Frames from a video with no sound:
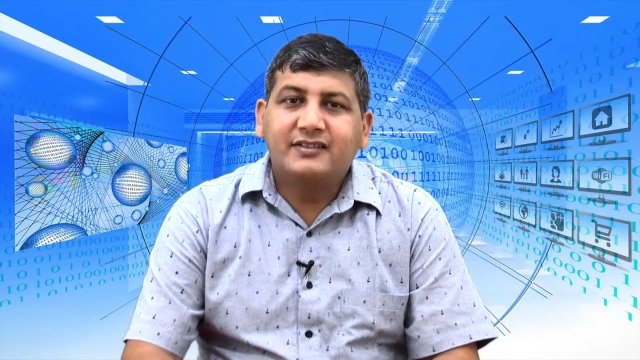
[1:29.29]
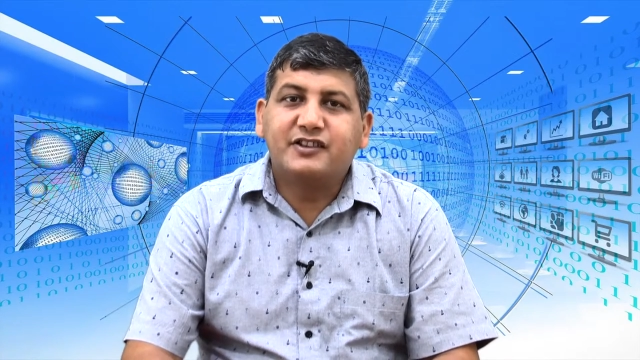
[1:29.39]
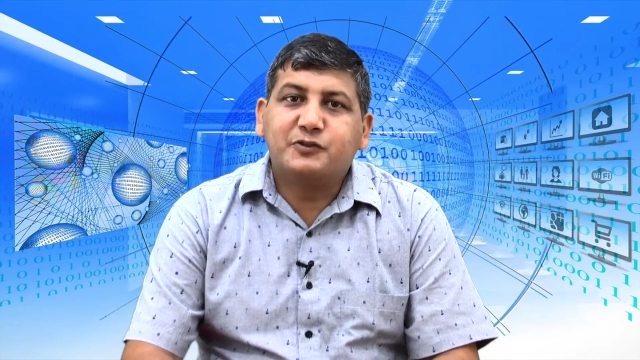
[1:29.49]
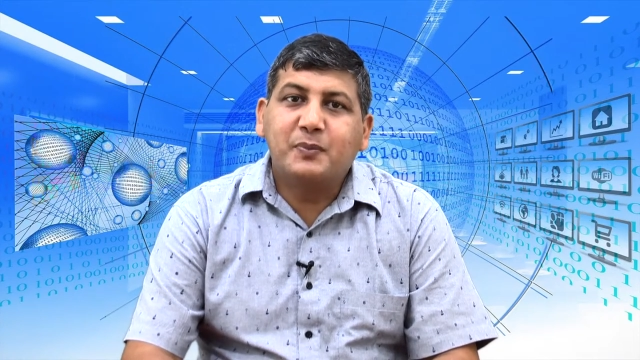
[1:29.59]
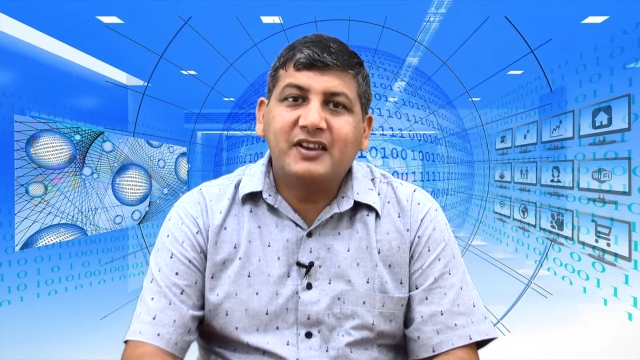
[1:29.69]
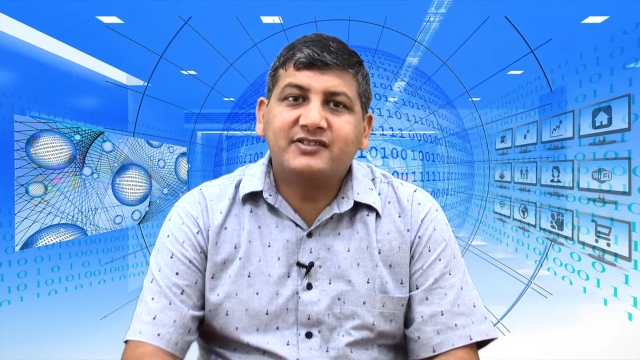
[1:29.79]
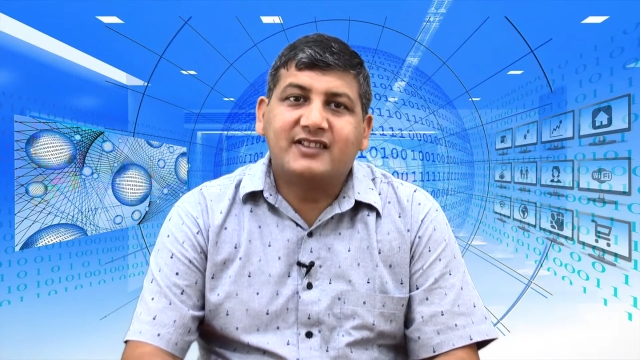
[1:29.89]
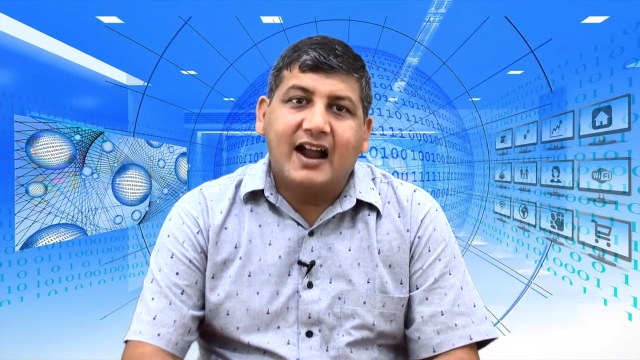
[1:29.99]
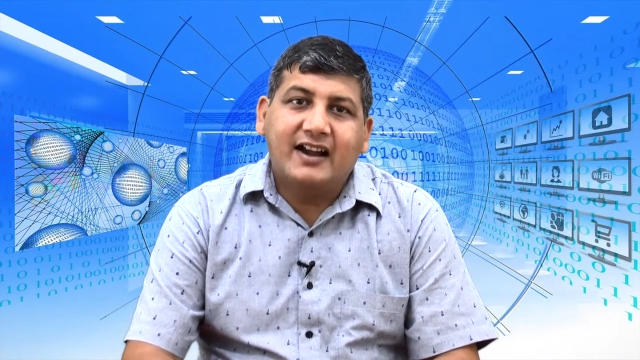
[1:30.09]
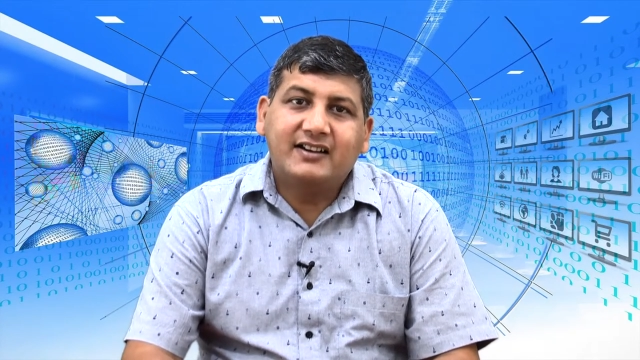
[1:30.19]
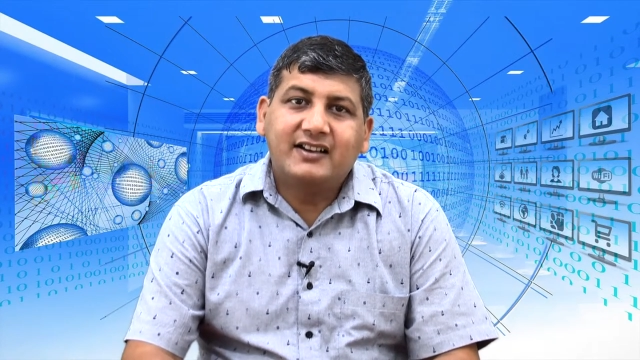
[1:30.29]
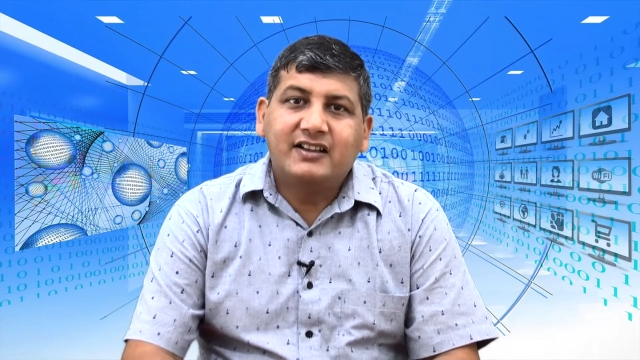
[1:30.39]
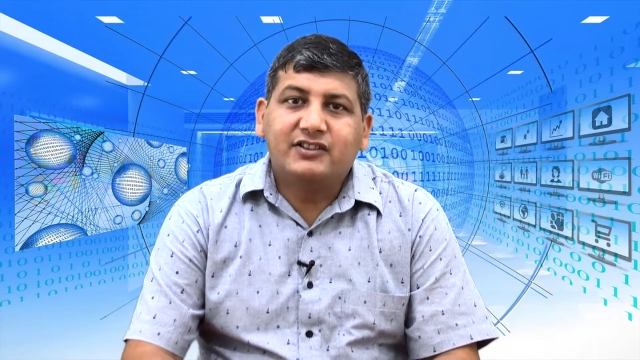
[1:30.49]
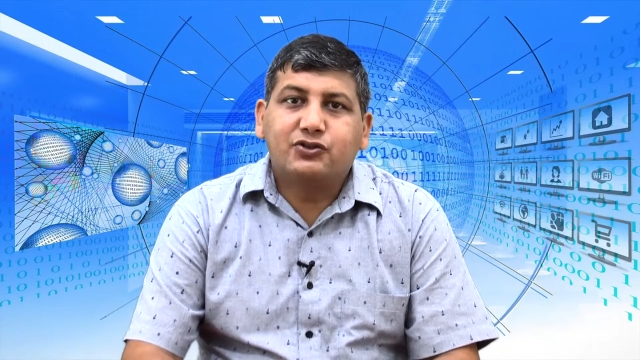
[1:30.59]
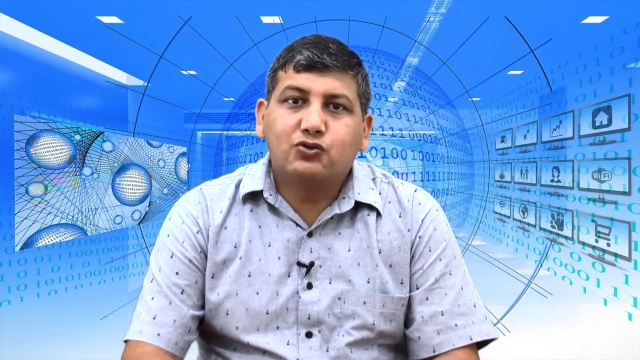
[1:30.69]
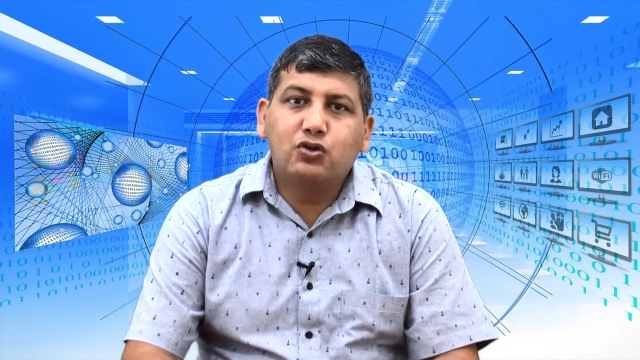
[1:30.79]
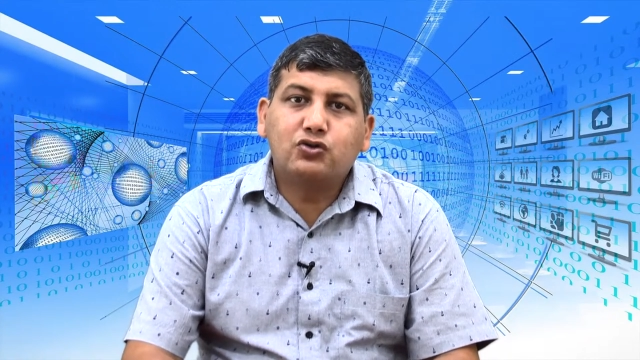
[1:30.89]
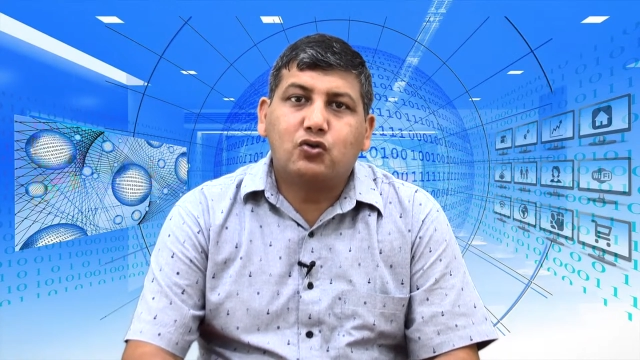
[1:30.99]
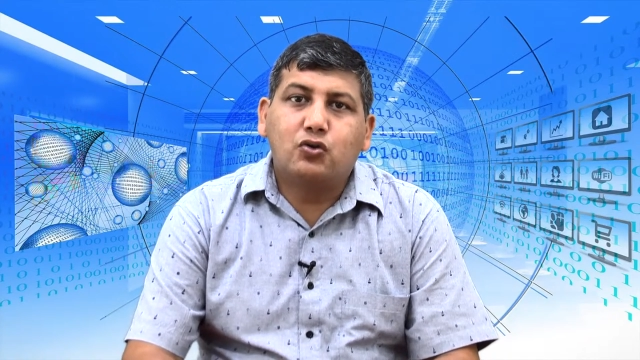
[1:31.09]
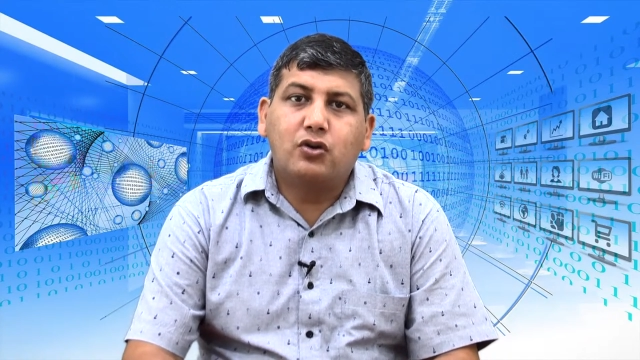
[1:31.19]
This means that the
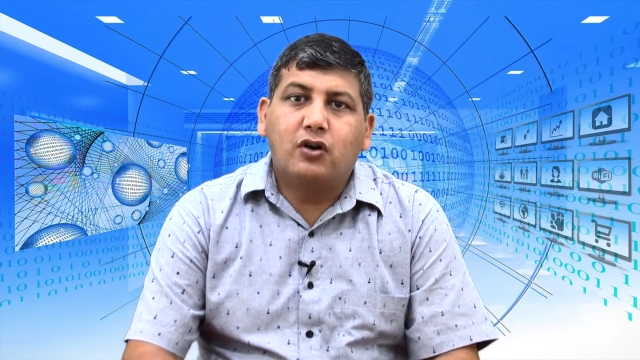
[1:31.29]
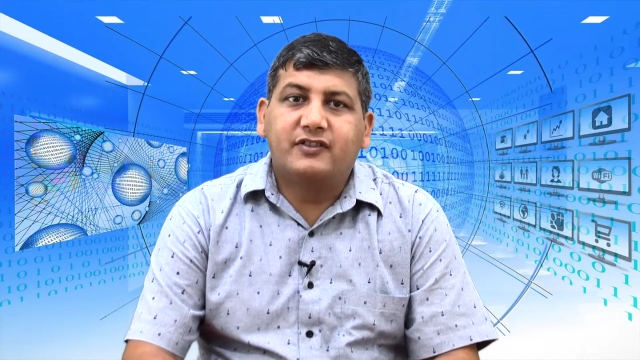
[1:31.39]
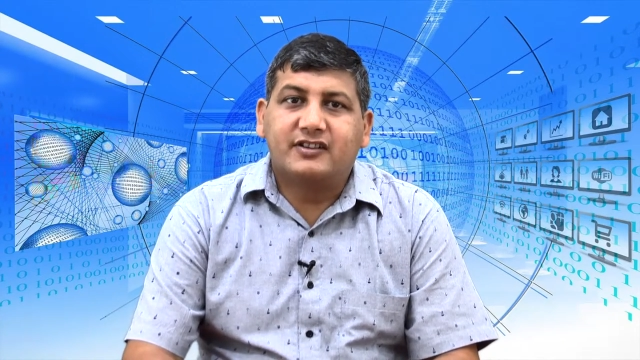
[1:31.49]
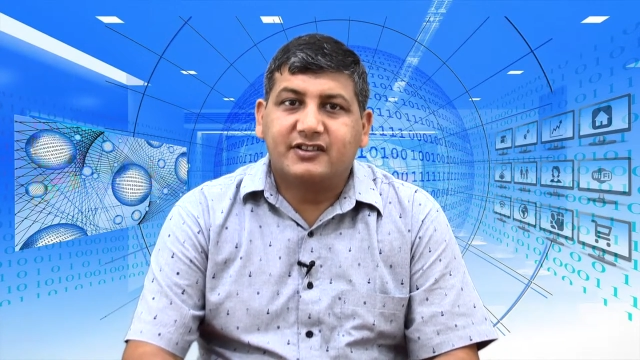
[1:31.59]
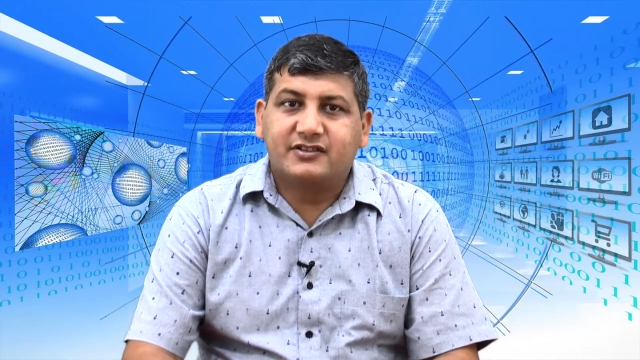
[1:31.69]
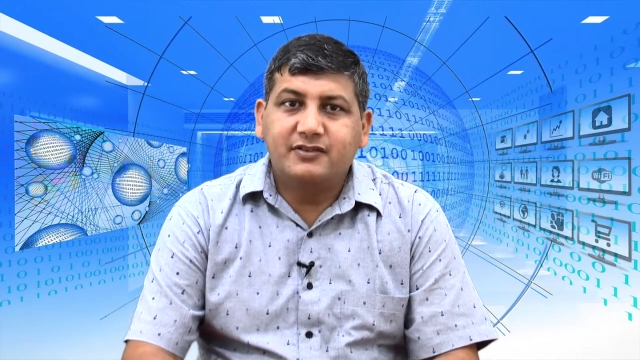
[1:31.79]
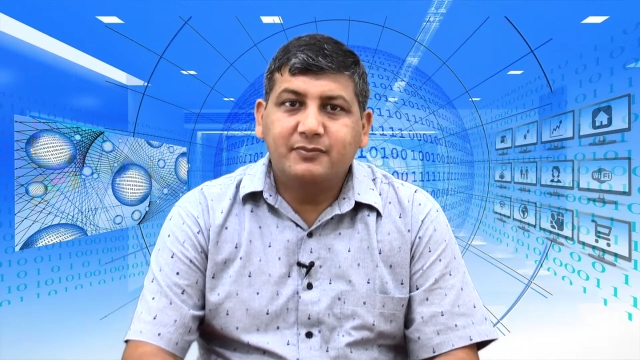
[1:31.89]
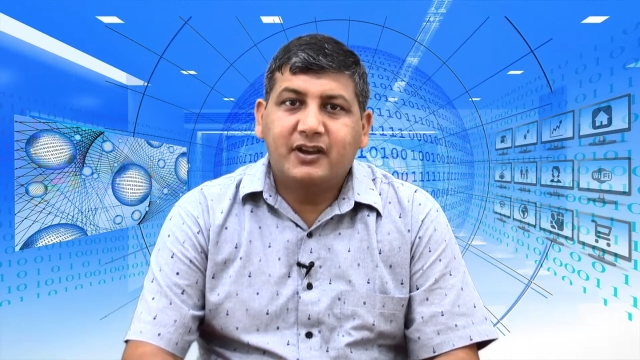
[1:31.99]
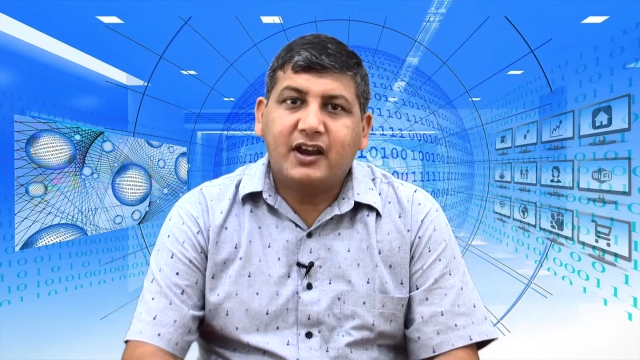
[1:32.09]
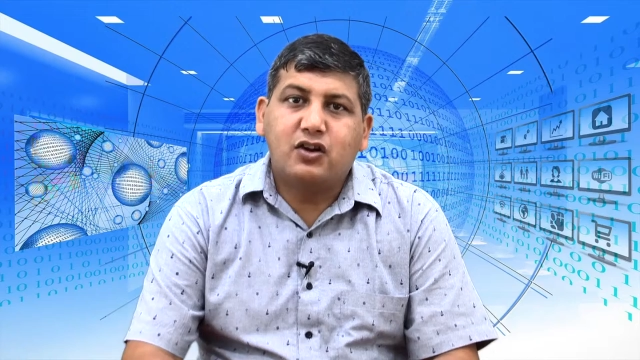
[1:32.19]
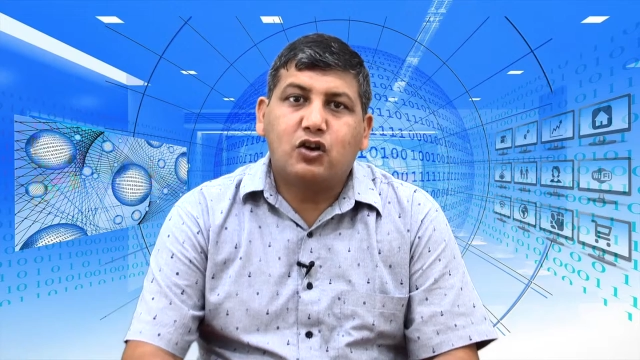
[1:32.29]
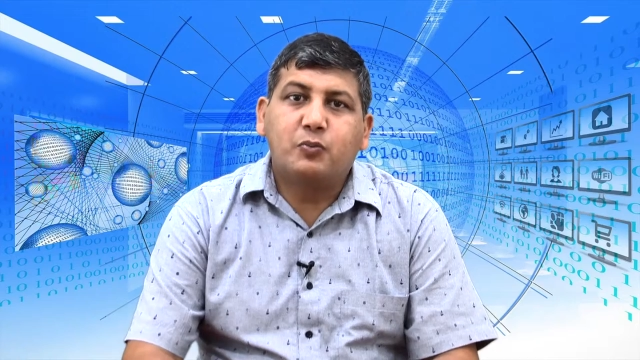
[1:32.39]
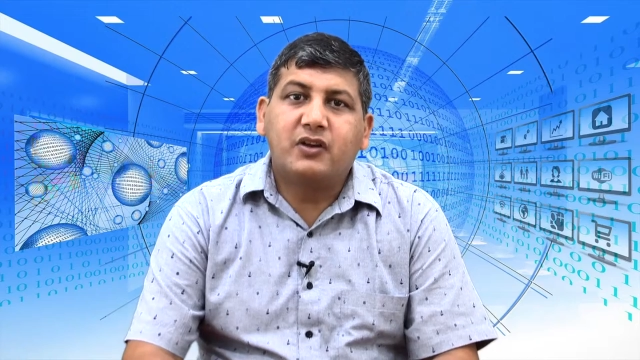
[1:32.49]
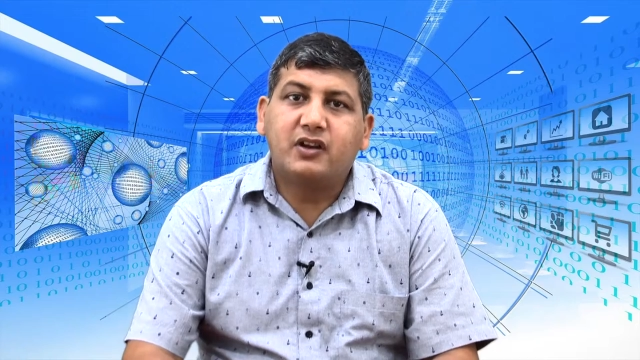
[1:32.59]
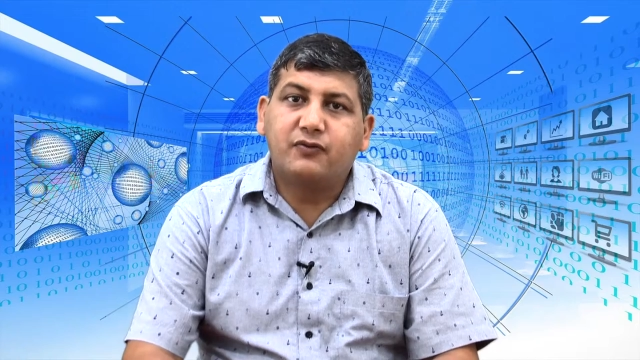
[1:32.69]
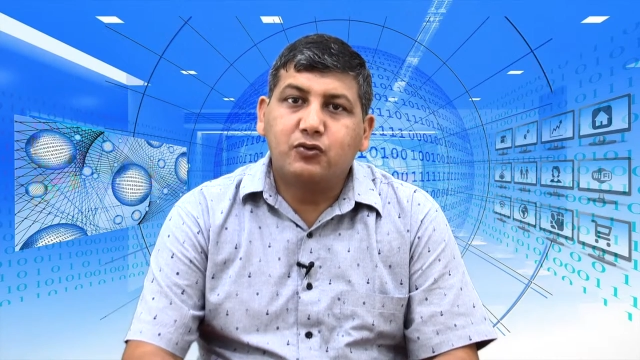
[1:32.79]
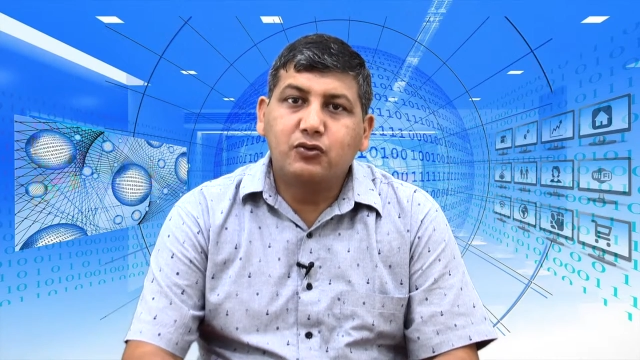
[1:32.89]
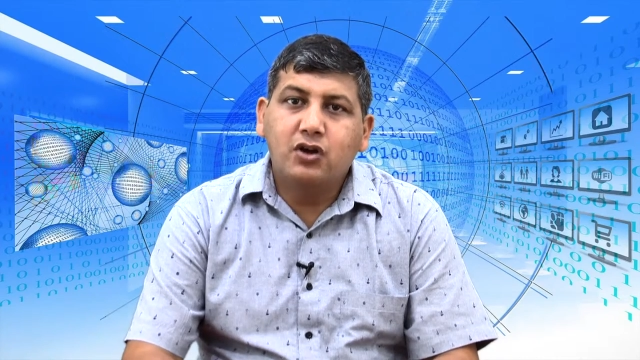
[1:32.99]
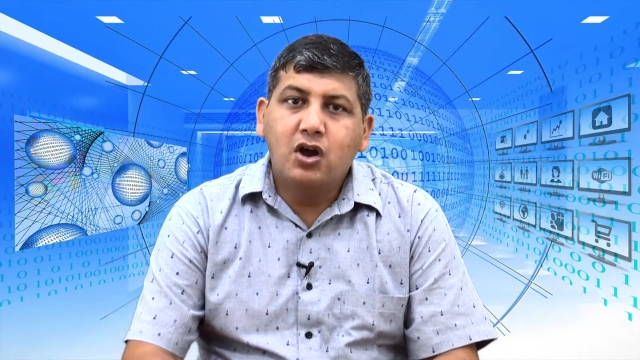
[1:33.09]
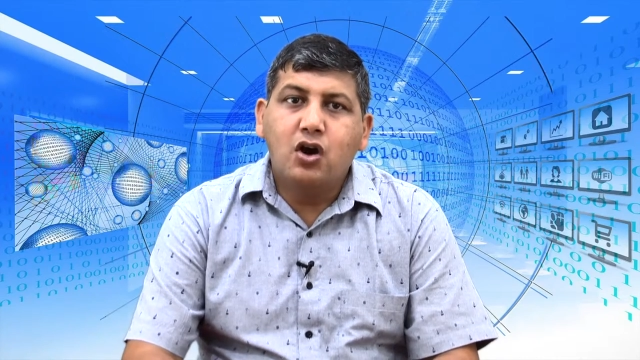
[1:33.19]
source code of the system cannot be reviewed